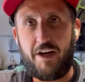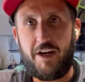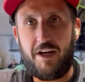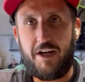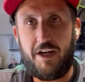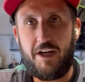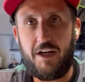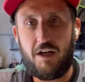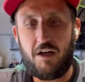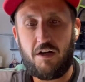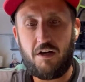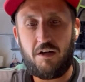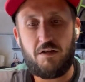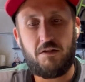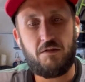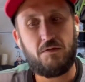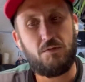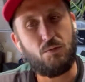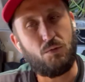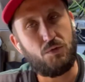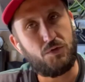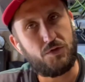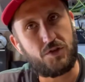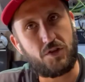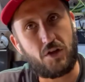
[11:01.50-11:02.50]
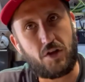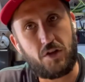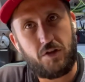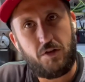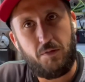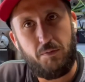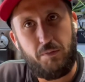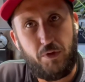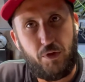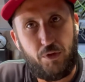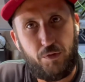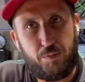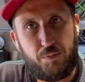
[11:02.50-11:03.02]
here, we'll start the
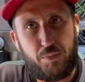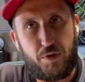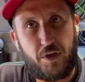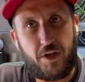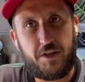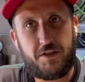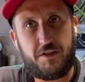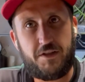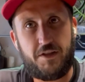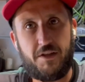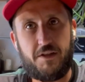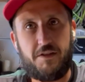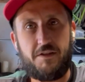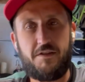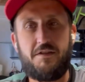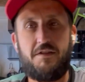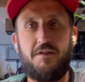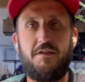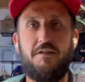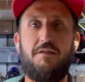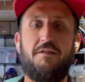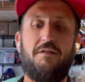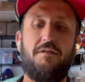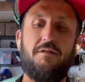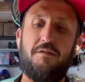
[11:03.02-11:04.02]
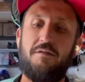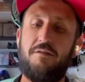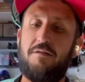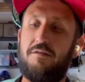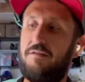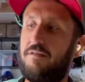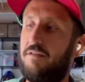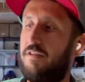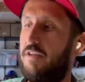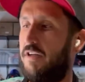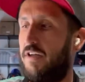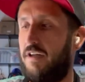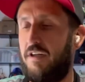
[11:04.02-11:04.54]
build process.
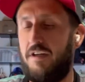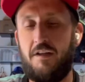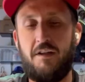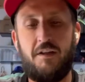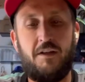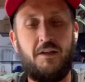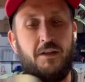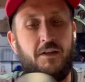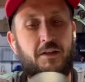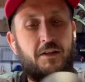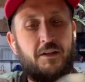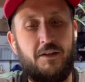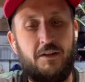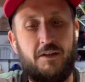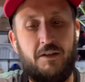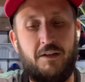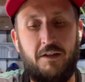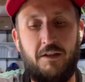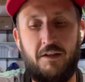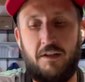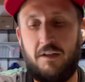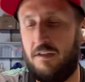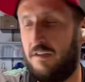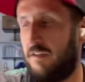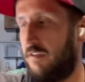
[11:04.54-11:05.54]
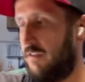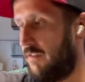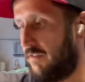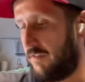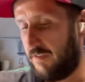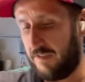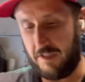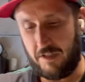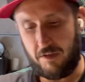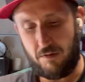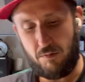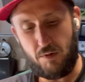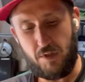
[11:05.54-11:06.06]
Okay.
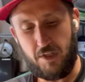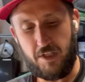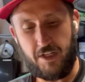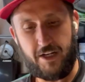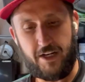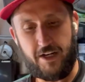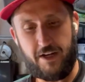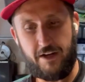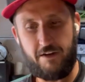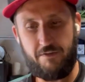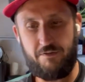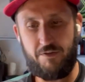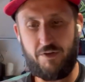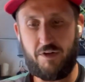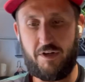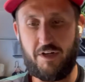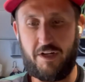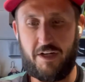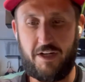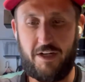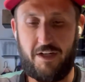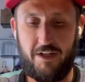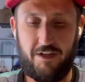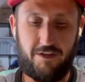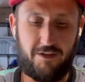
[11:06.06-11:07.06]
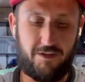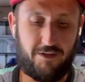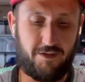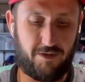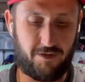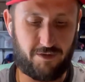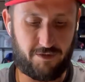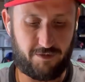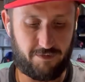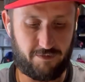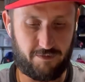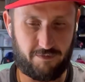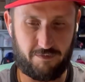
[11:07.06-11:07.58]
Now, while I have you guys
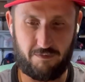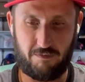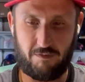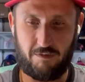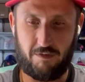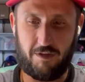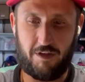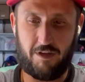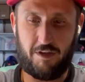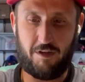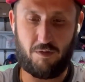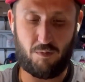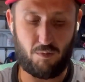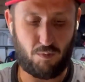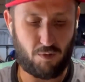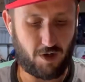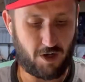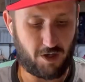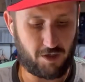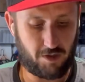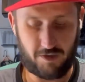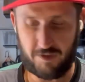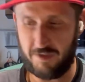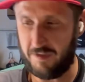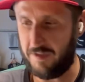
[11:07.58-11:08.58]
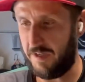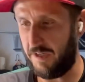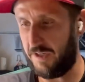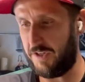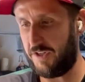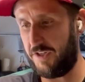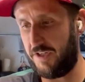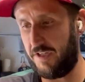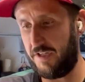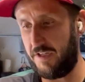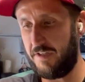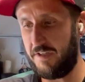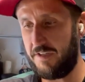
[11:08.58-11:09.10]
in the water
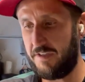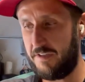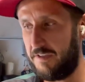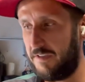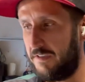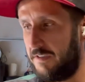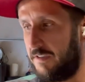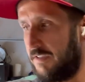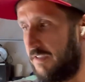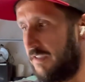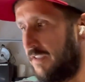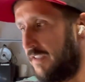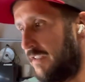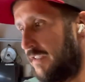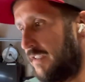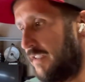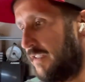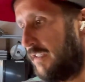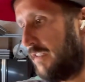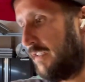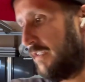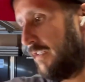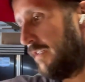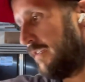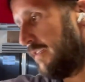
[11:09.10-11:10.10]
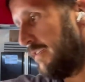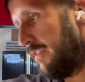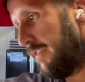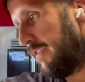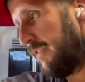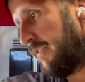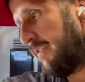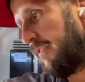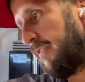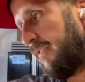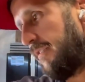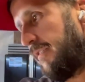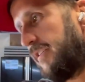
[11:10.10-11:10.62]
section,
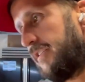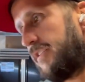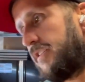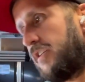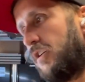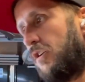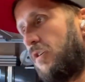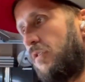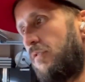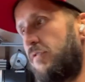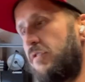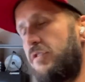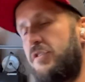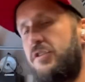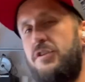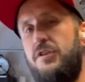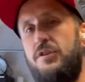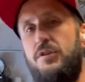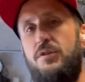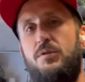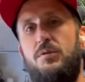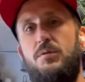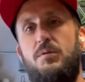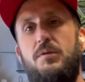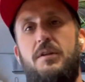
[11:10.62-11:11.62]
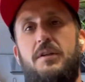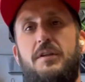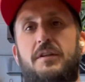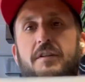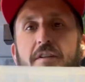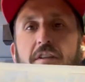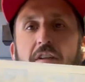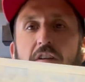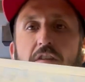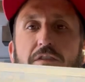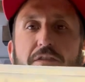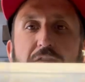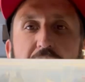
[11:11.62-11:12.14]
let's get over to
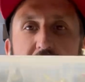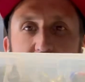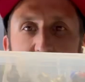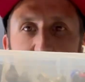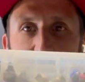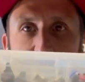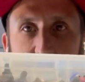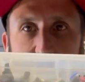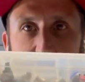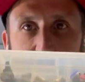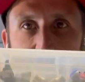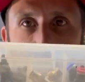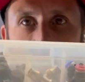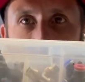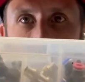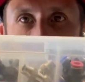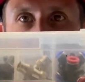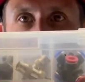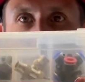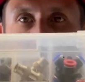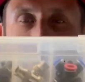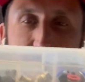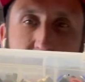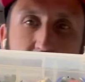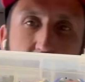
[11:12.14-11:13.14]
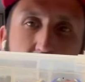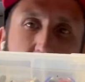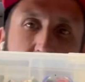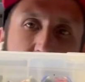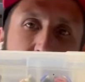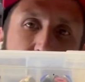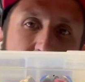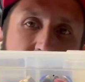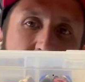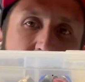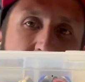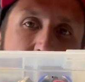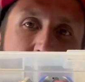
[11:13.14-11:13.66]
your fittings. Now, I
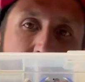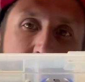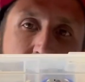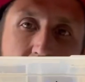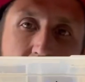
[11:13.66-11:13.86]
like to have a